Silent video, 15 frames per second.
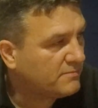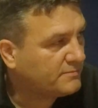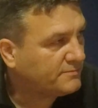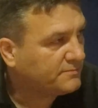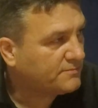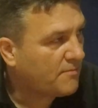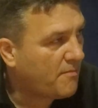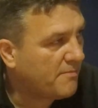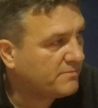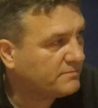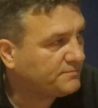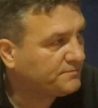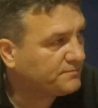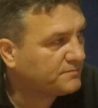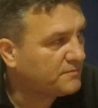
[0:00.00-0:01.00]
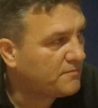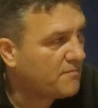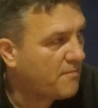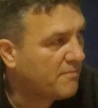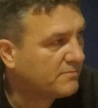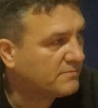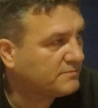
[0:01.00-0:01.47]
the standardization
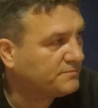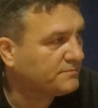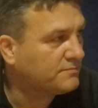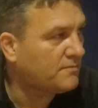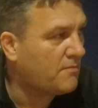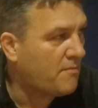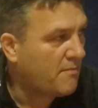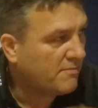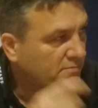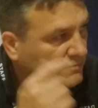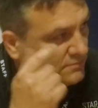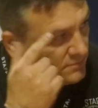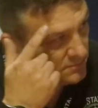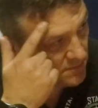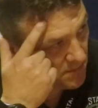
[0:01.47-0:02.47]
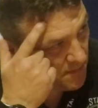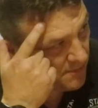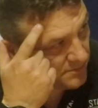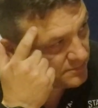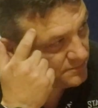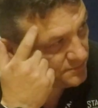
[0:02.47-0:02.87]
of the